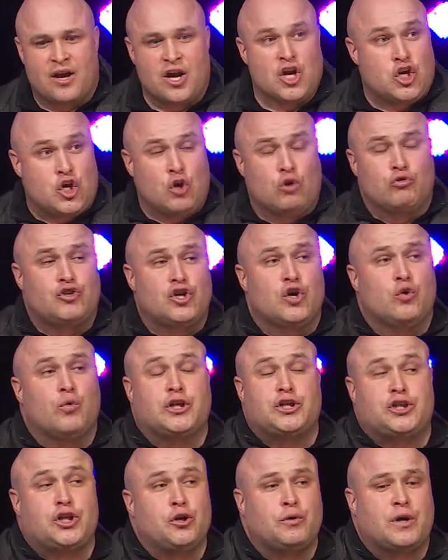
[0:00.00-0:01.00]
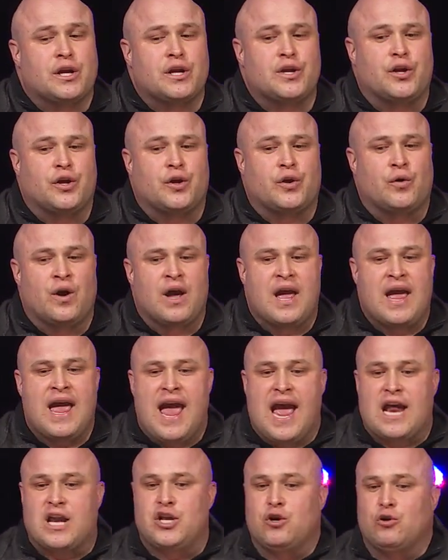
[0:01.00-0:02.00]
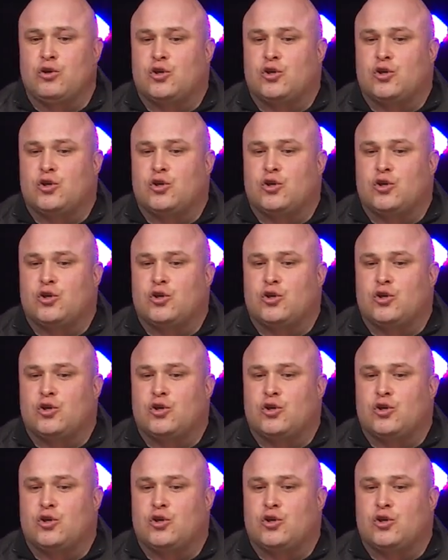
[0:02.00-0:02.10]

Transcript: You do what you can do and you